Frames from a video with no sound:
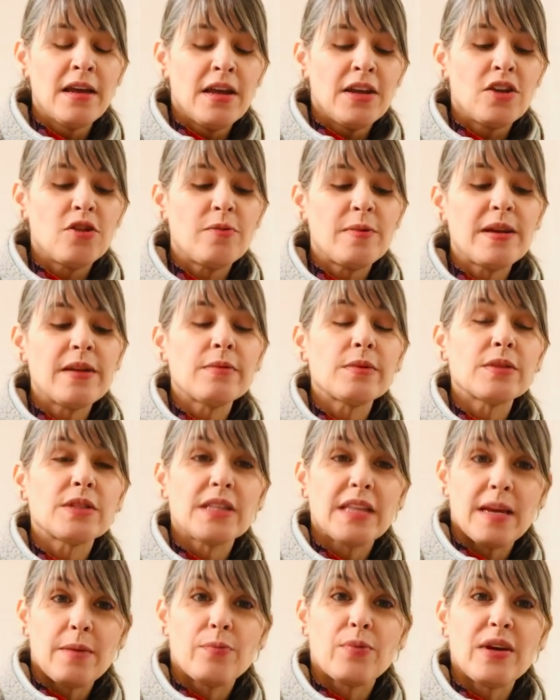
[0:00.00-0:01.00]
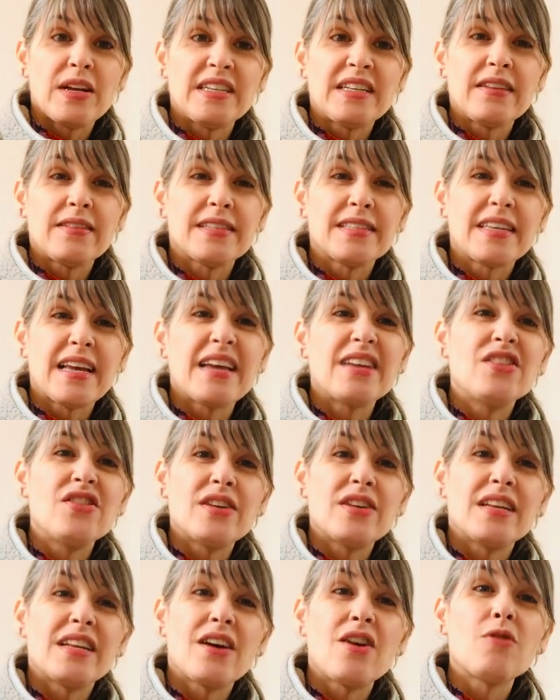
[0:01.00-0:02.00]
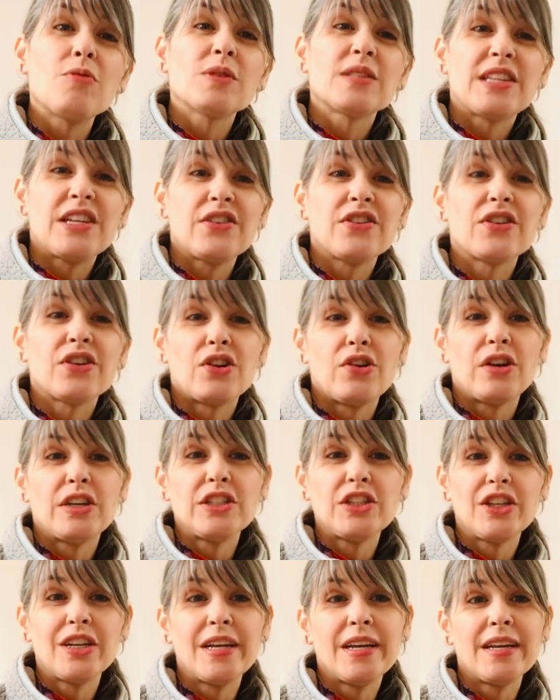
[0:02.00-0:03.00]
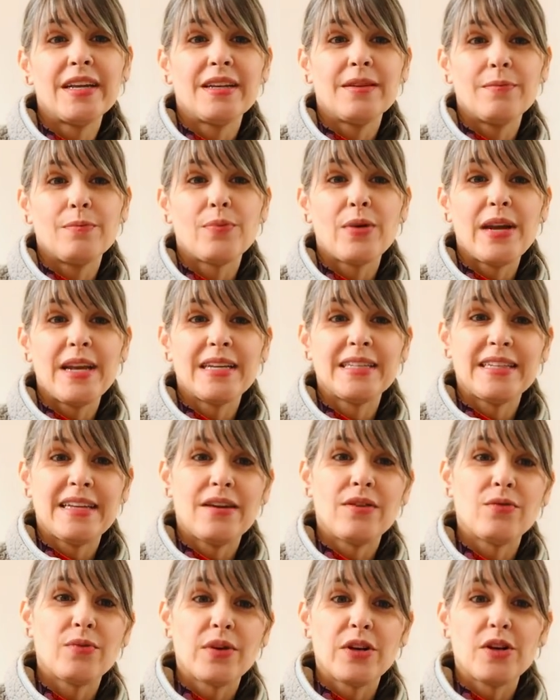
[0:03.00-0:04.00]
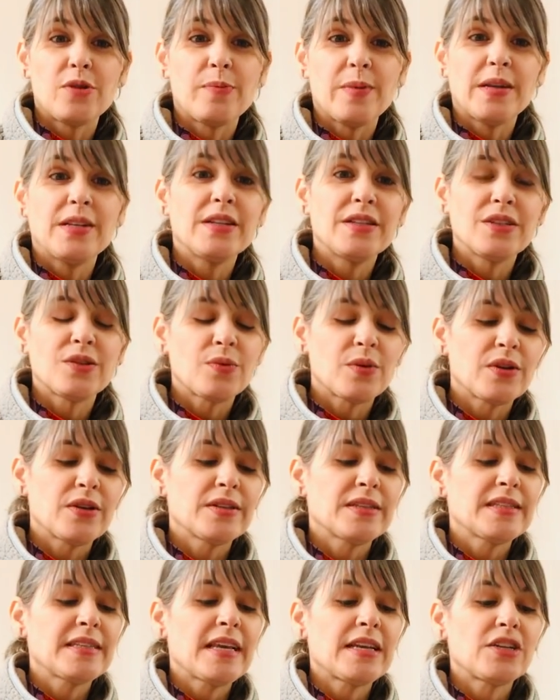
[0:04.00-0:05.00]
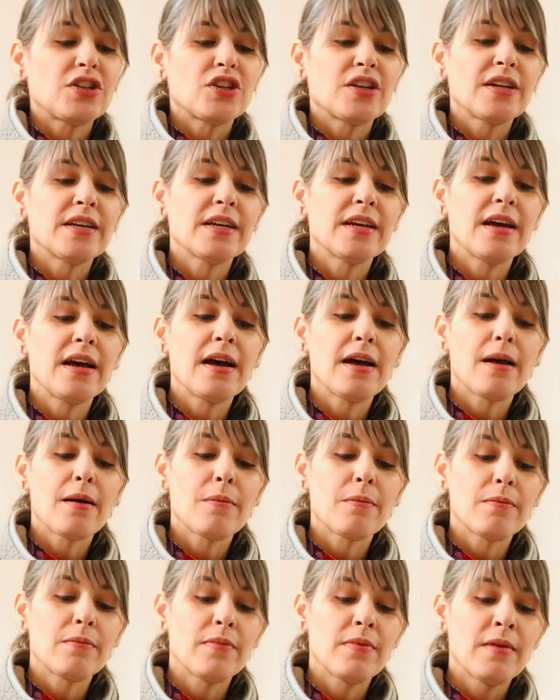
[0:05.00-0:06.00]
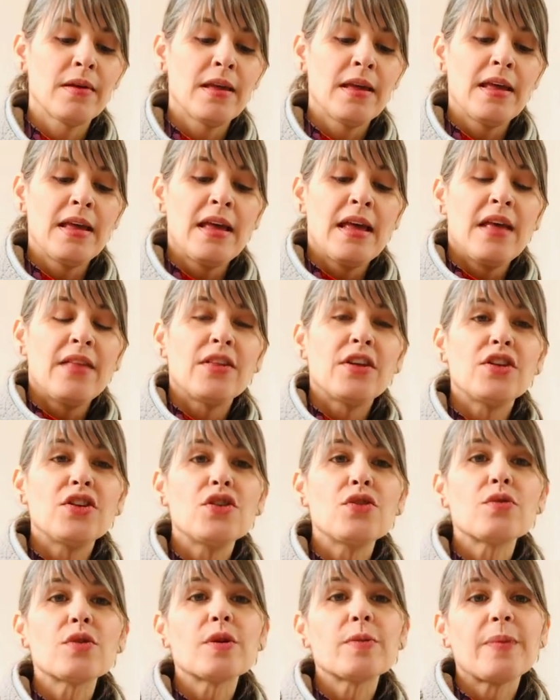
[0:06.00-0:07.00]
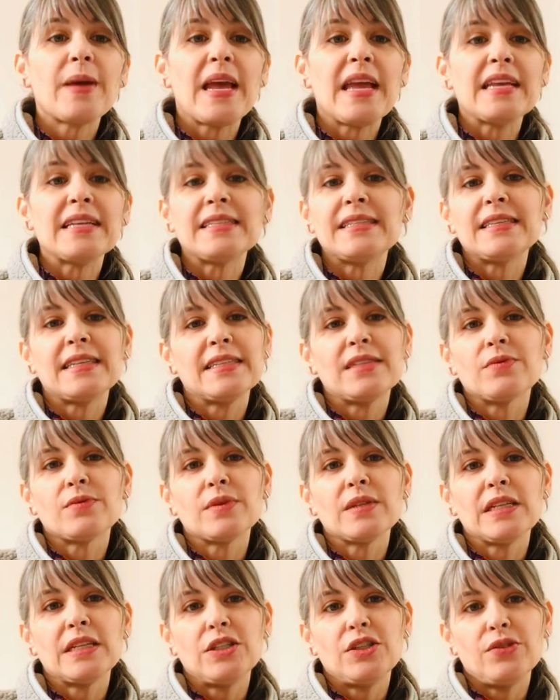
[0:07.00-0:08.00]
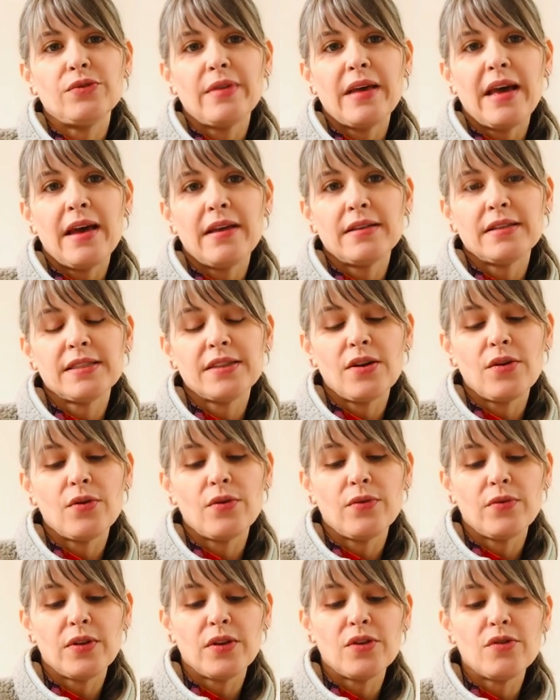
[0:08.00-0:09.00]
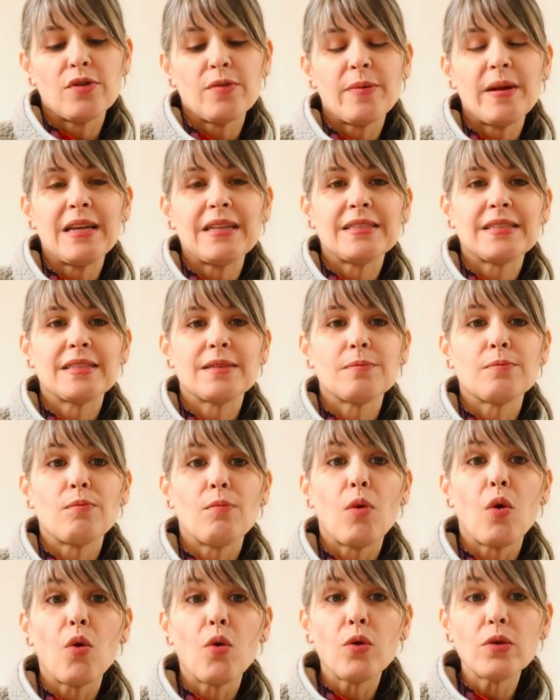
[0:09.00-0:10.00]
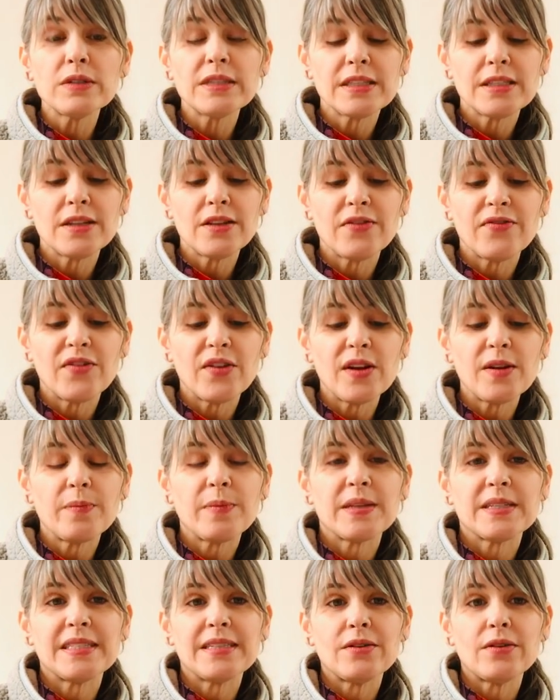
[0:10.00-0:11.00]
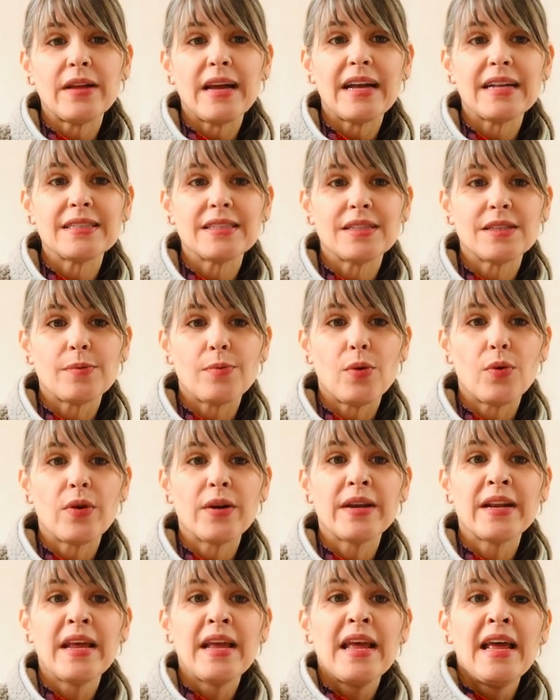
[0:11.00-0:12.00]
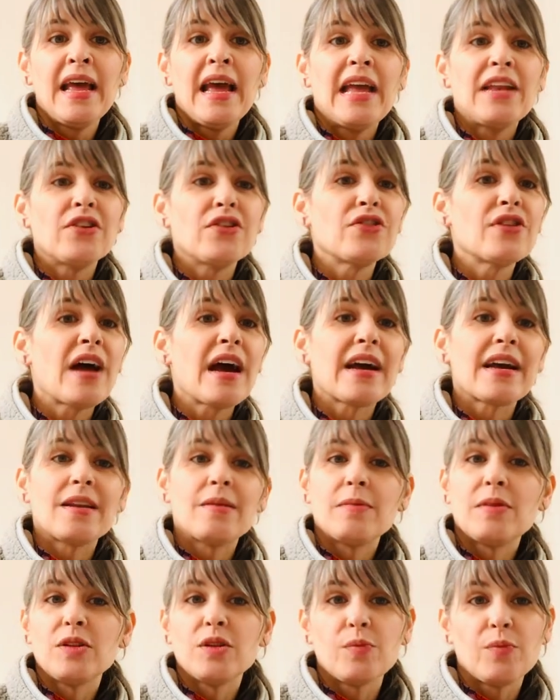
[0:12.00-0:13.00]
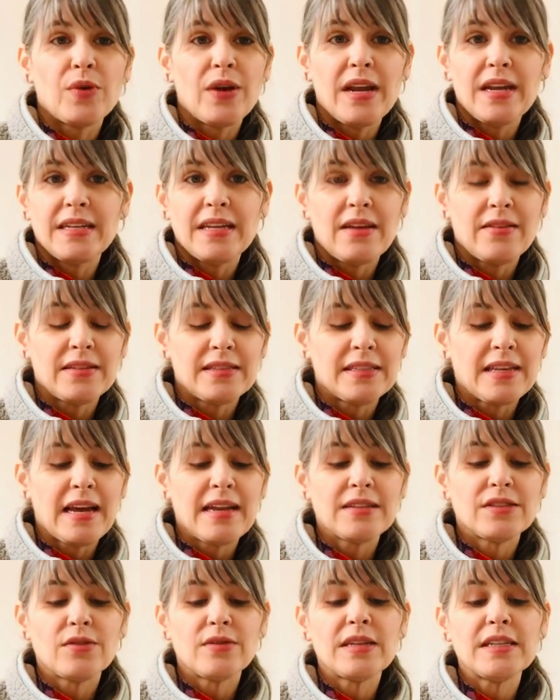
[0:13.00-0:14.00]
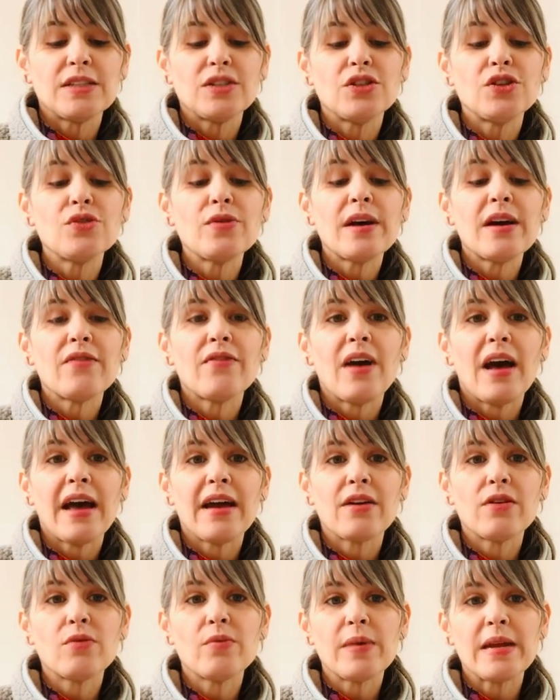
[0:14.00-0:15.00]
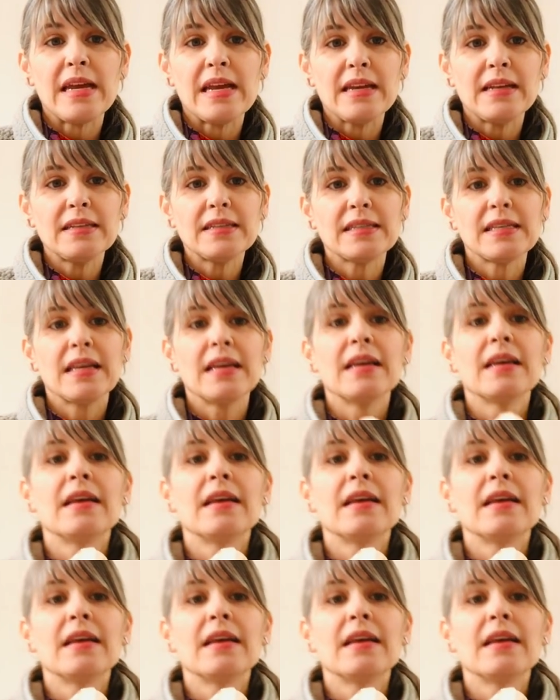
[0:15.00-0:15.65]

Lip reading: you'd be able to like break down the side, and you could almost hear it crunching, and you break it down where your bunions were and such. The newer paste doesn't really do that. So the newer paste molds to the foot, but still adds support, and you're not going to be able to break down the side. So these do have higher wings.